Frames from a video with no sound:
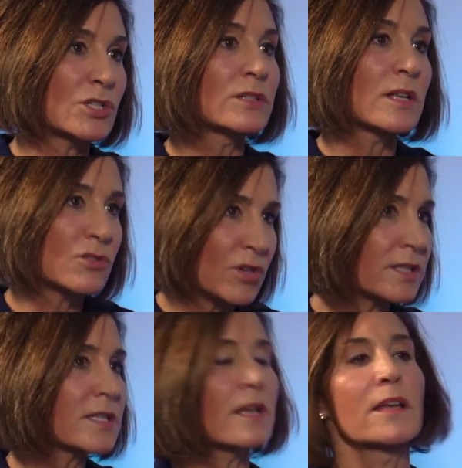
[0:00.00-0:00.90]
and trying
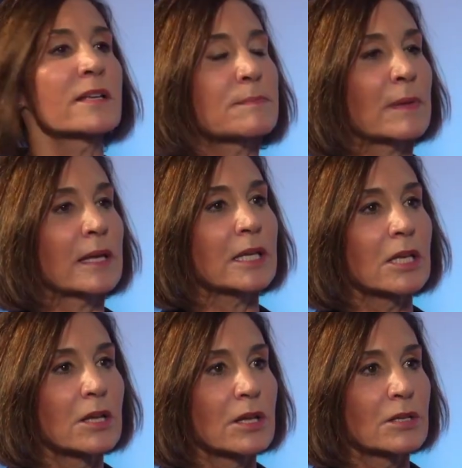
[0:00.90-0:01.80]
to explain
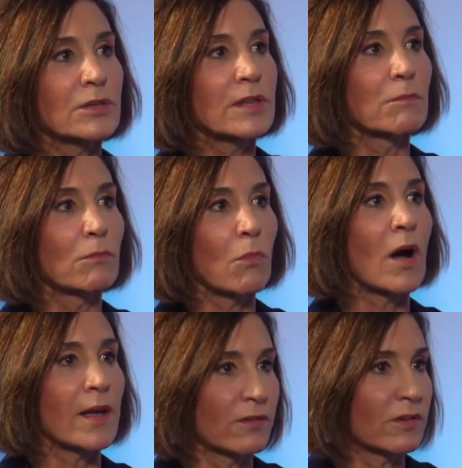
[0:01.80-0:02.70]
to them
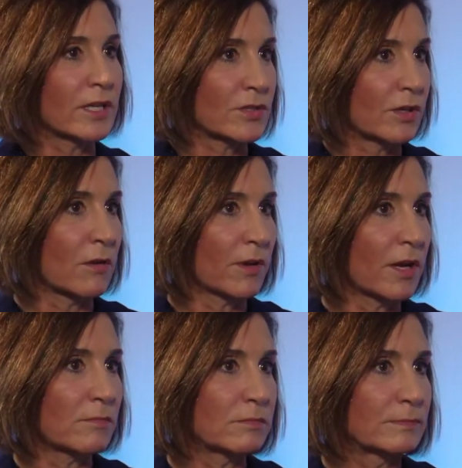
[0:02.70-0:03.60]
why the rates are going up.